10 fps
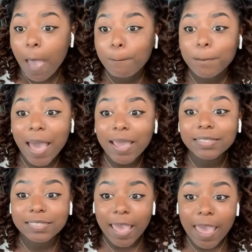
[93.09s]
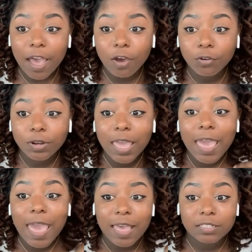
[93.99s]
My town
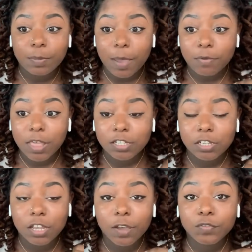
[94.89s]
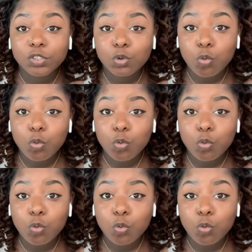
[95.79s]
has a population of